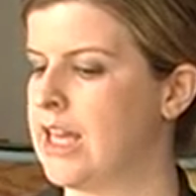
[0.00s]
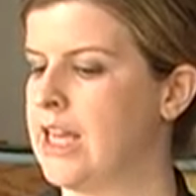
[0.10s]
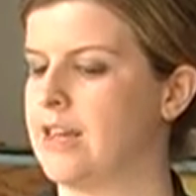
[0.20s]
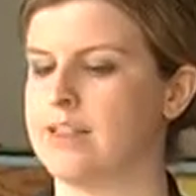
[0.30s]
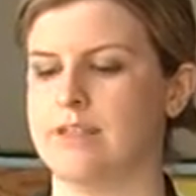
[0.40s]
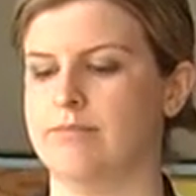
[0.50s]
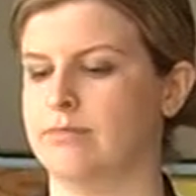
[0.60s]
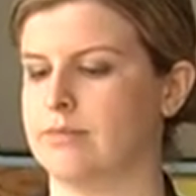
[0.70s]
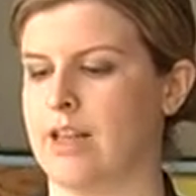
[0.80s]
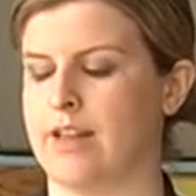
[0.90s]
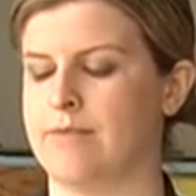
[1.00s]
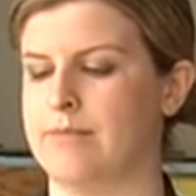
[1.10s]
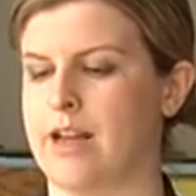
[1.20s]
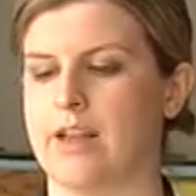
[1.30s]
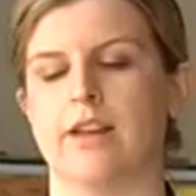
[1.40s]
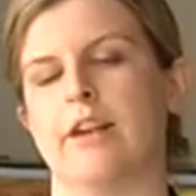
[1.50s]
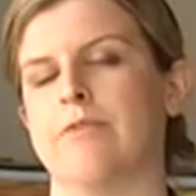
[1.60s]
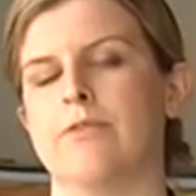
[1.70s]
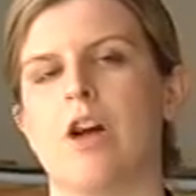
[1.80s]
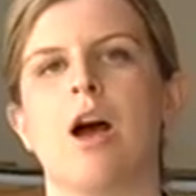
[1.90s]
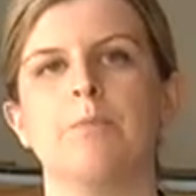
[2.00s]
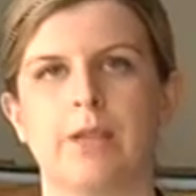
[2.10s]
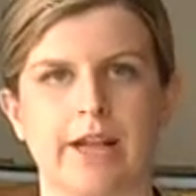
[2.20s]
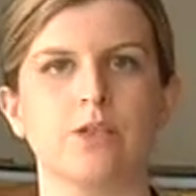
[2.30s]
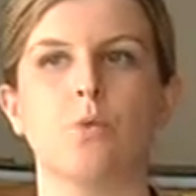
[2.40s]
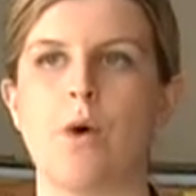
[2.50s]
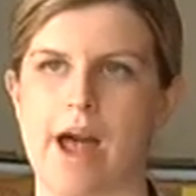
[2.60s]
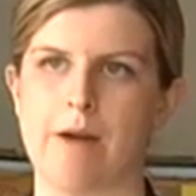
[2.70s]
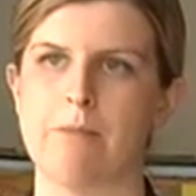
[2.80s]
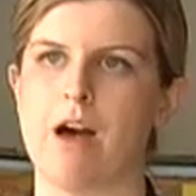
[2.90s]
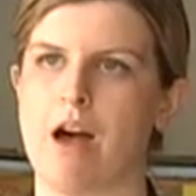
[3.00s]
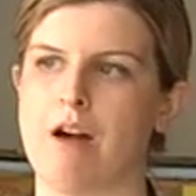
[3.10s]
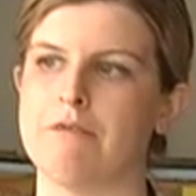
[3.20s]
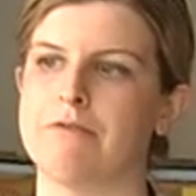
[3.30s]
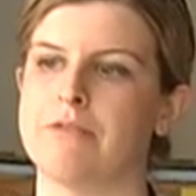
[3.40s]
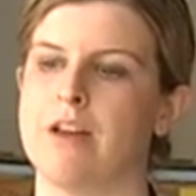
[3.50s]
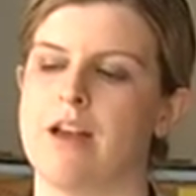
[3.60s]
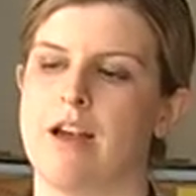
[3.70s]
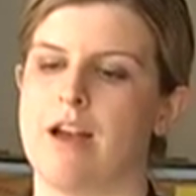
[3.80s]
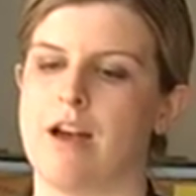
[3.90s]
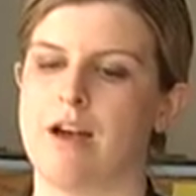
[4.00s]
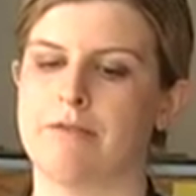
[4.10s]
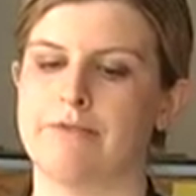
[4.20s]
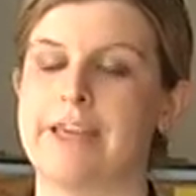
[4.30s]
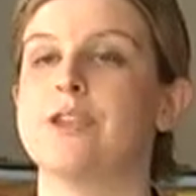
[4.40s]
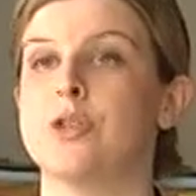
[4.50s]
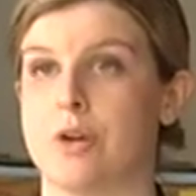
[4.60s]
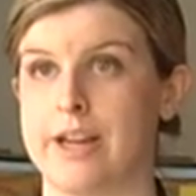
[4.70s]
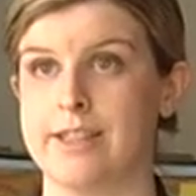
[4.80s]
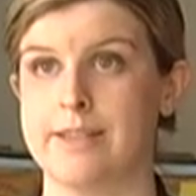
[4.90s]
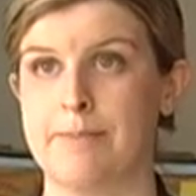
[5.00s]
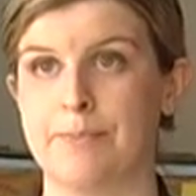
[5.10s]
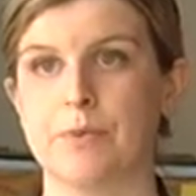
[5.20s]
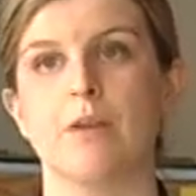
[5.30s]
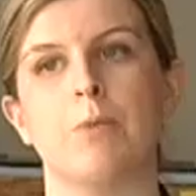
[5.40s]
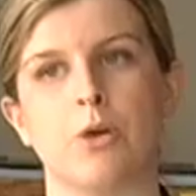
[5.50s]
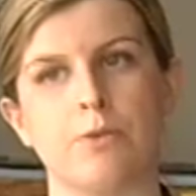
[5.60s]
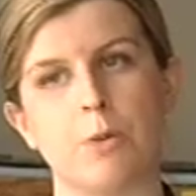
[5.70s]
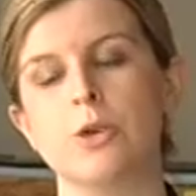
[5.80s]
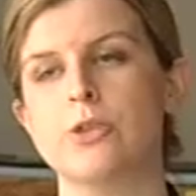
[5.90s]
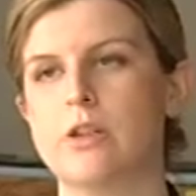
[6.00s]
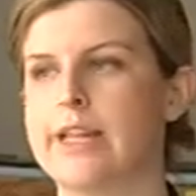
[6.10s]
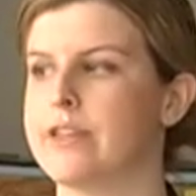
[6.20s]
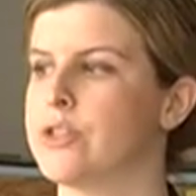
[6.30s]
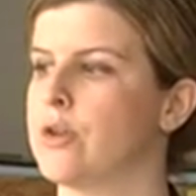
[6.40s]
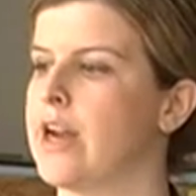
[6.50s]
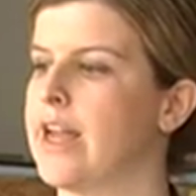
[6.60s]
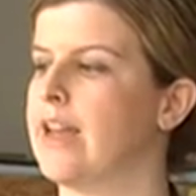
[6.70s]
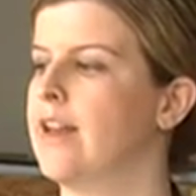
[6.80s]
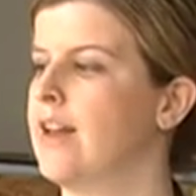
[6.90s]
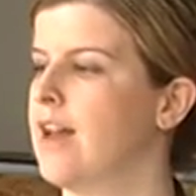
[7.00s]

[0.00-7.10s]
kind of complex web of histories, both personal history,